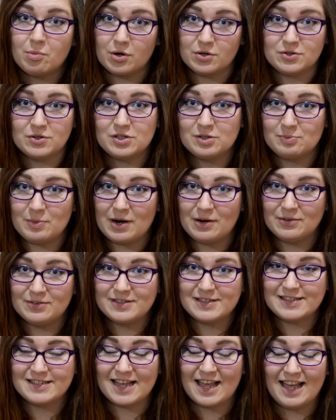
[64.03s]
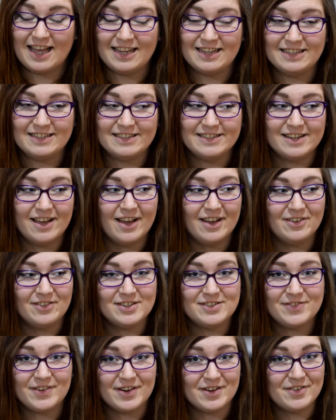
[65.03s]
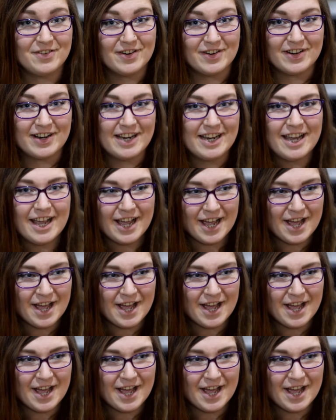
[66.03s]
Brussels sprouts and I was very